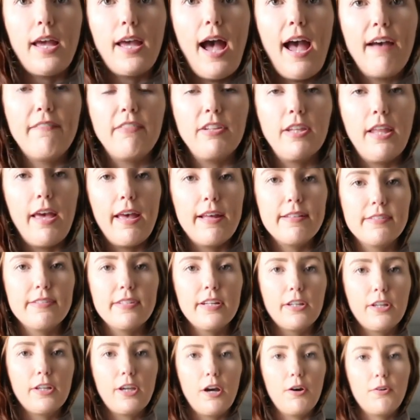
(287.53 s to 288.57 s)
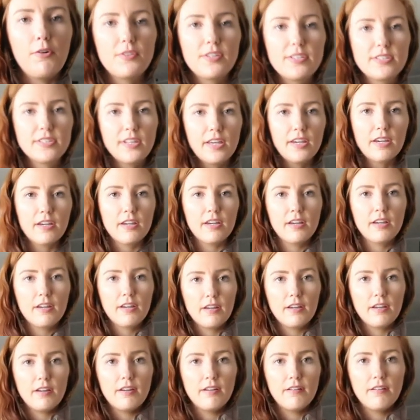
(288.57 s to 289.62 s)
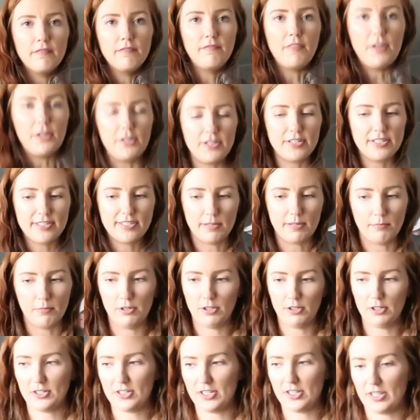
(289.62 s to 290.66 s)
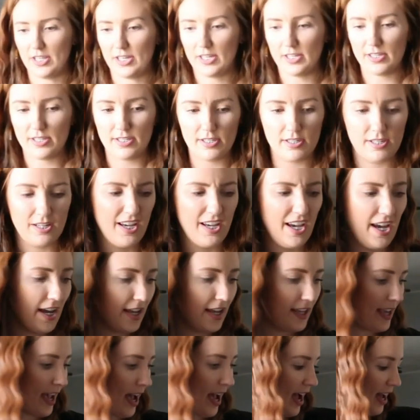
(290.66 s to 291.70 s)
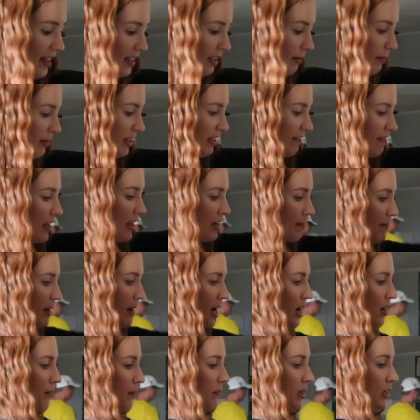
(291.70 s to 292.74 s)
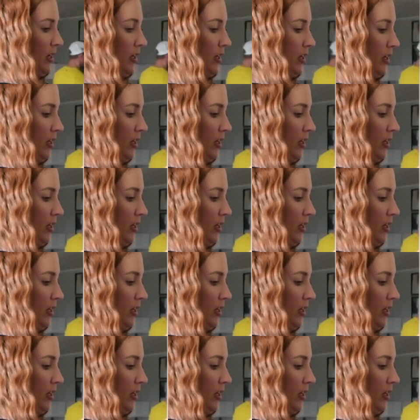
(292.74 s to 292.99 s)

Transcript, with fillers: I have a Lands End coat that's like very similar to this. Yeah, I think I'm gonna give that to mom